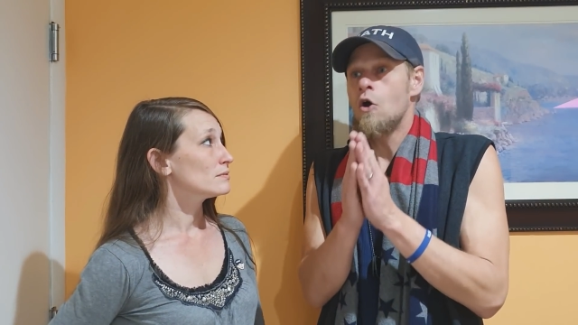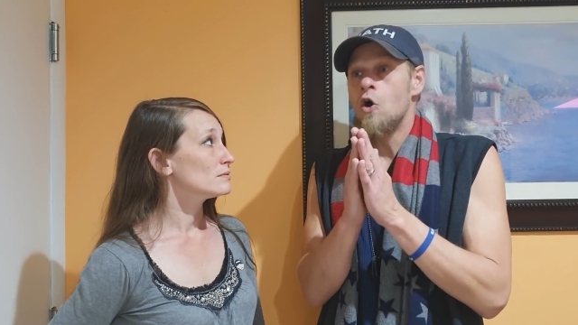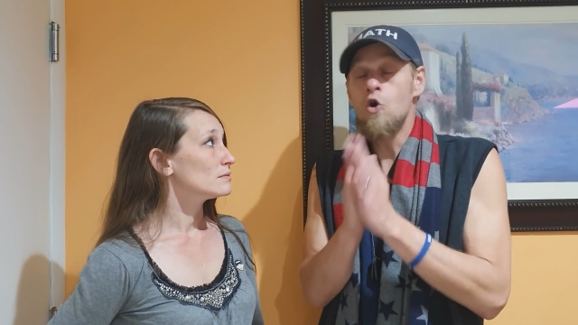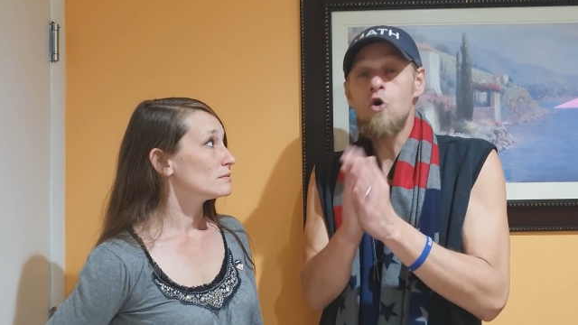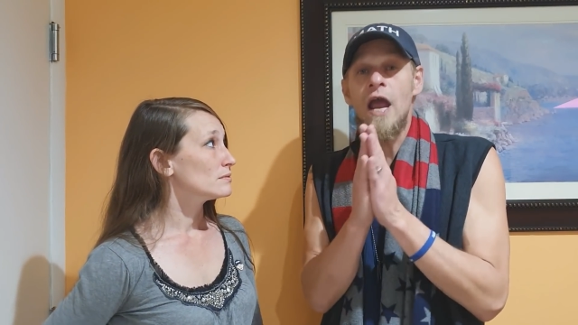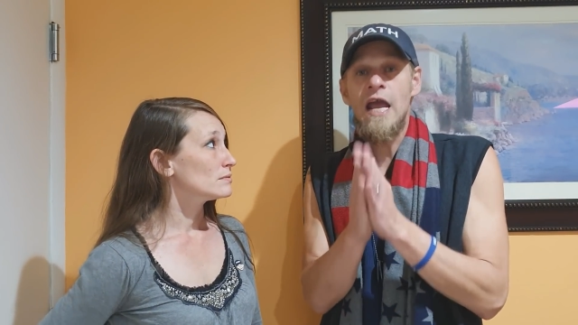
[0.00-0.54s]

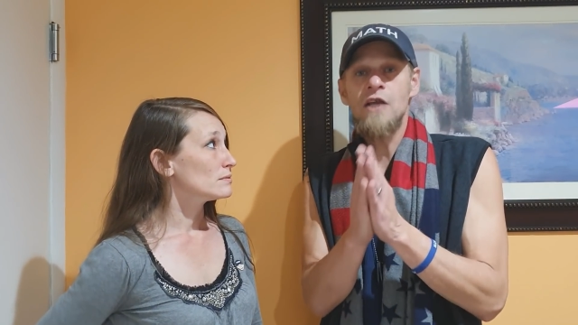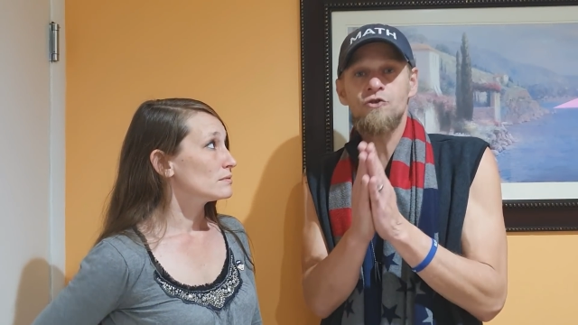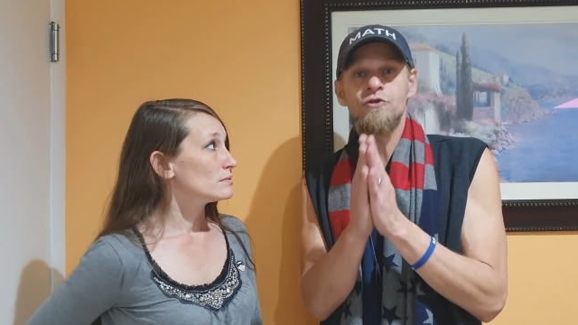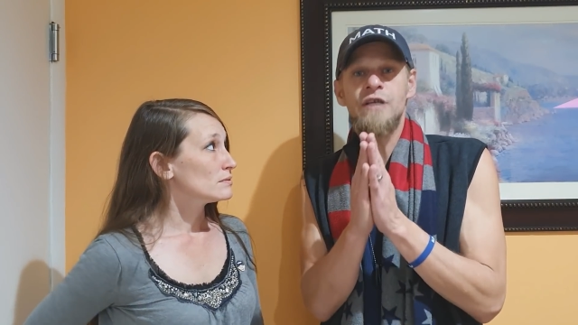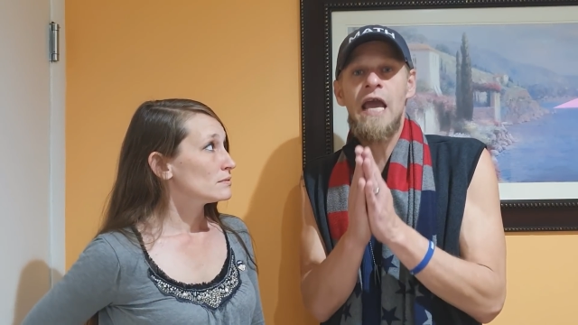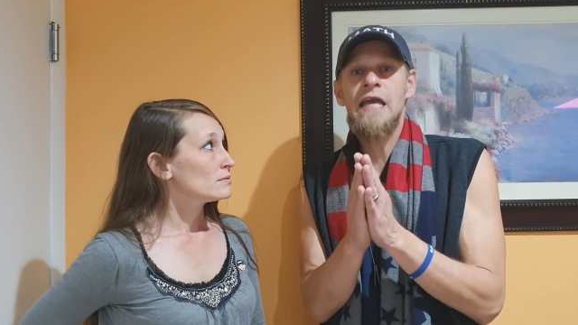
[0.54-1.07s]
Speaker 1: who Andrew
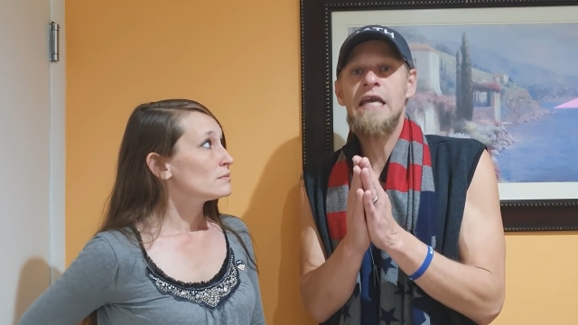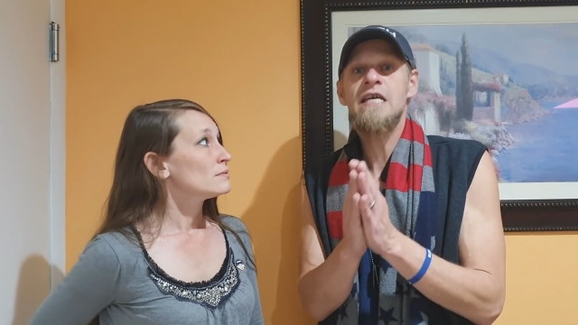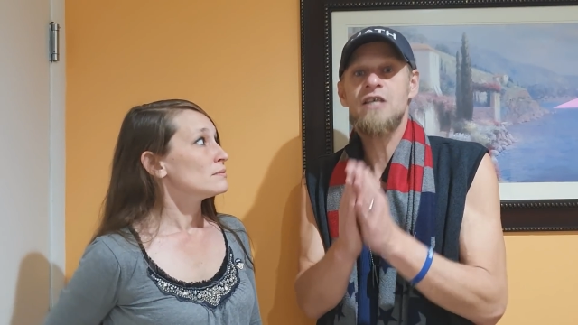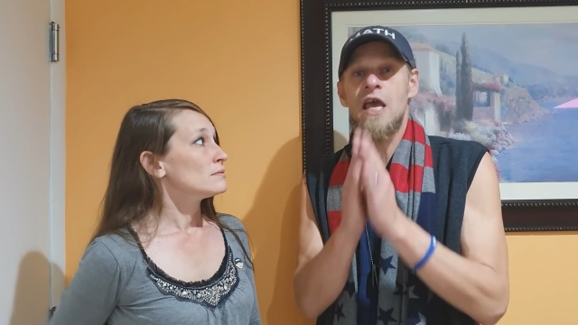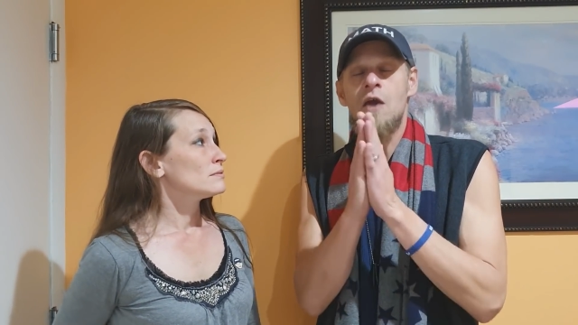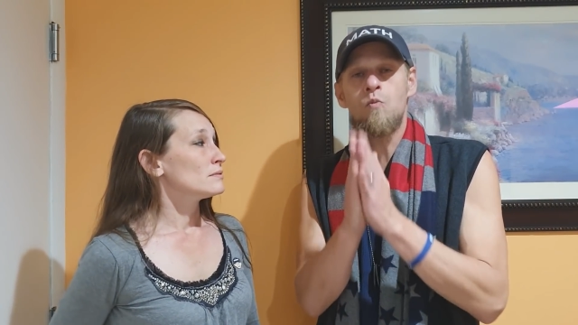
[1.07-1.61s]
Yang
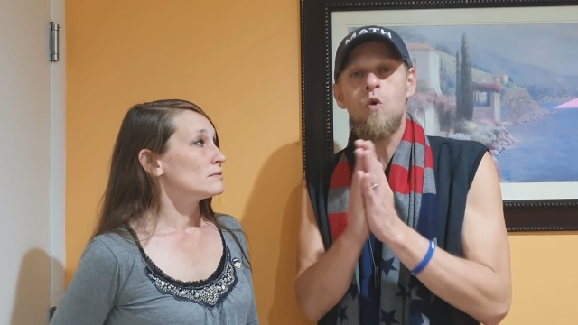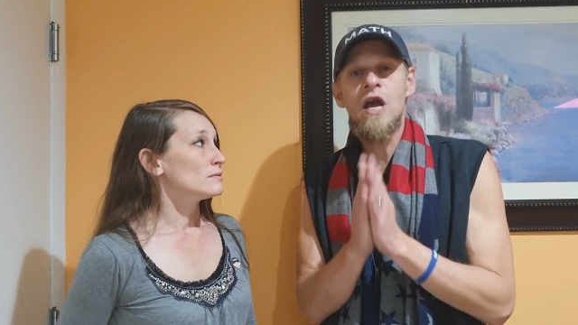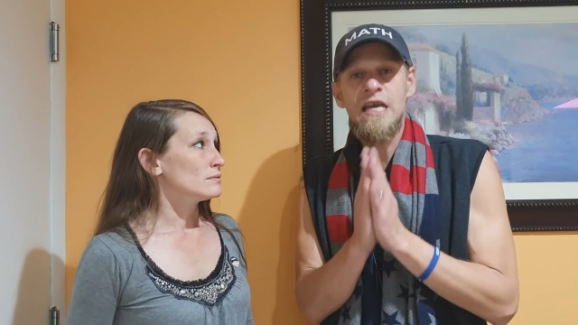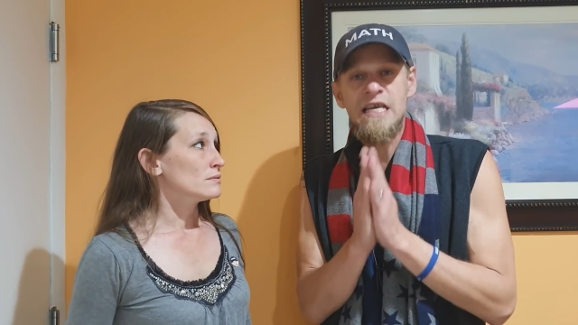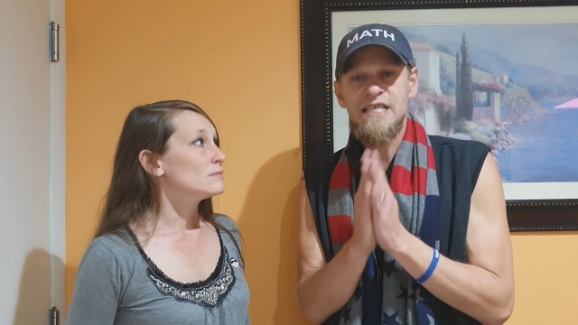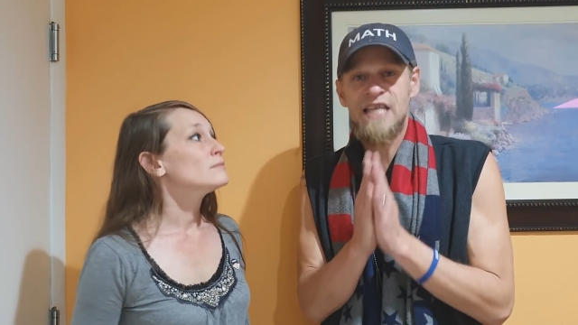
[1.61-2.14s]
is and what
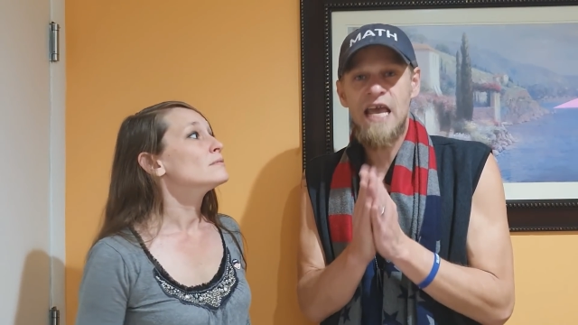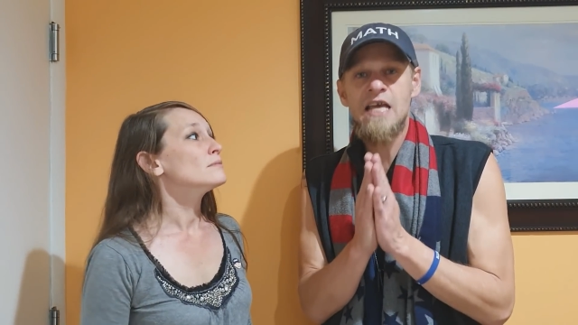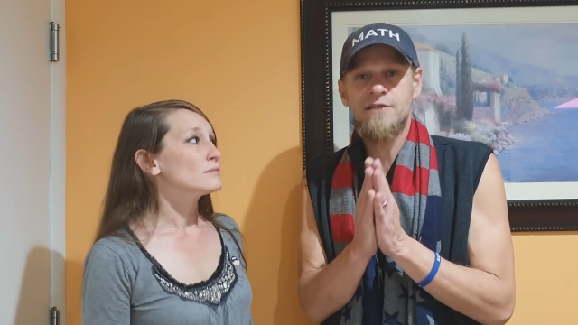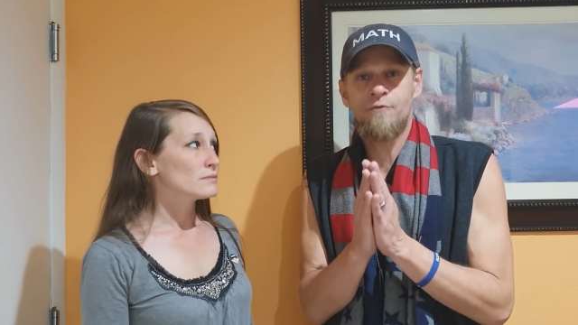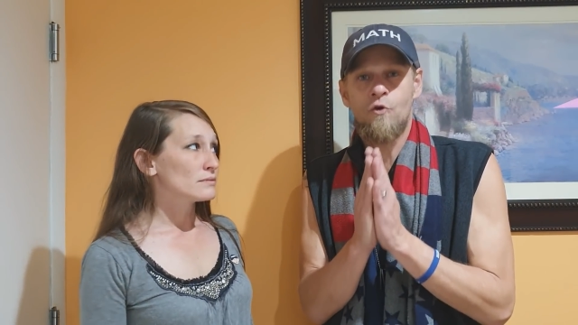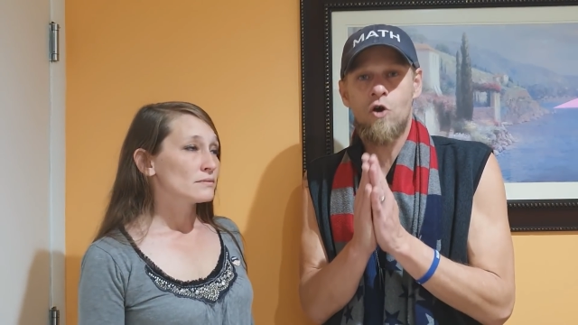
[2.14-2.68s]
he
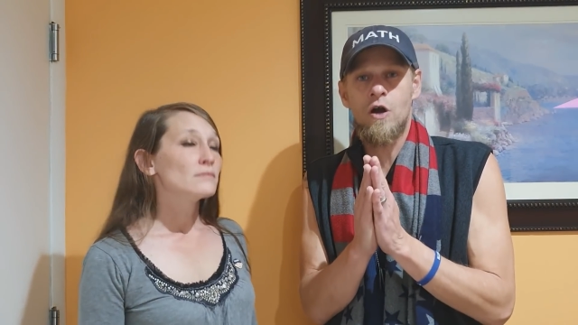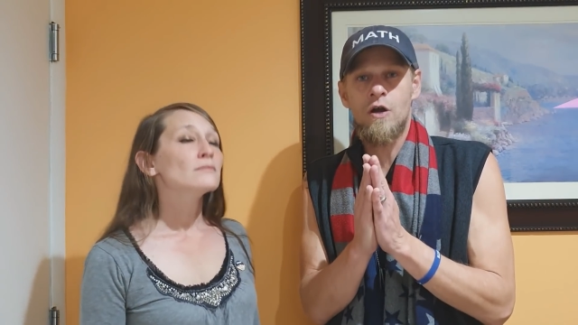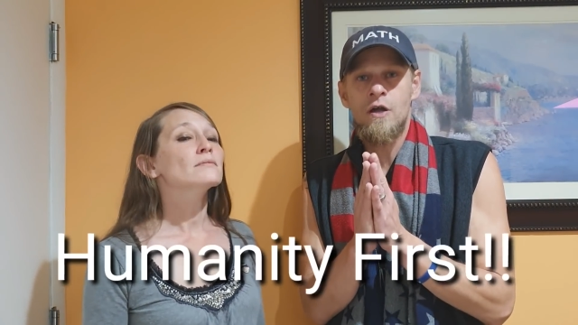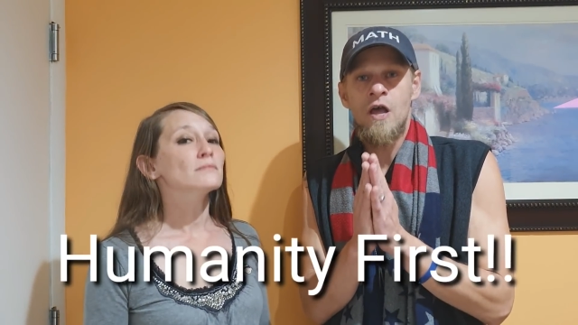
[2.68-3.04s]
stands for.